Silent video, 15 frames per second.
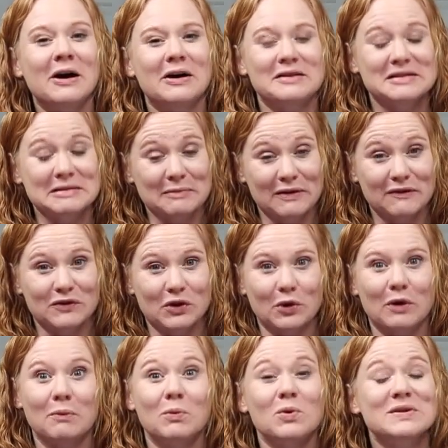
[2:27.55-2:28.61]
on some of
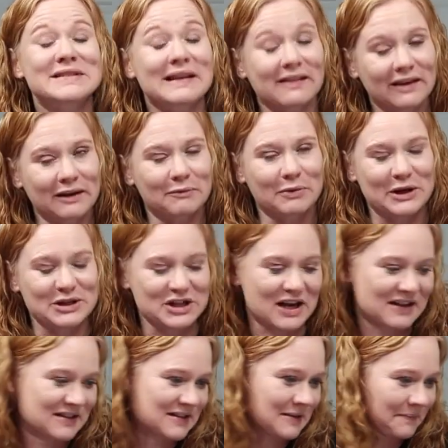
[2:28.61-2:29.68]
your more delicate
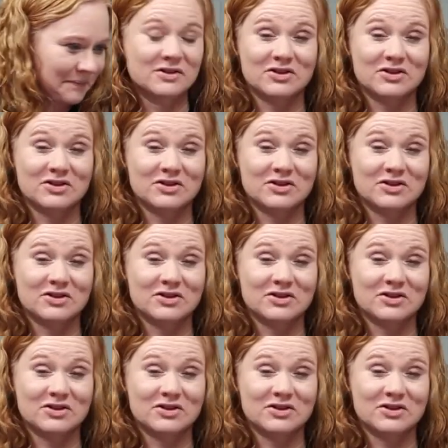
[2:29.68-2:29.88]
projects.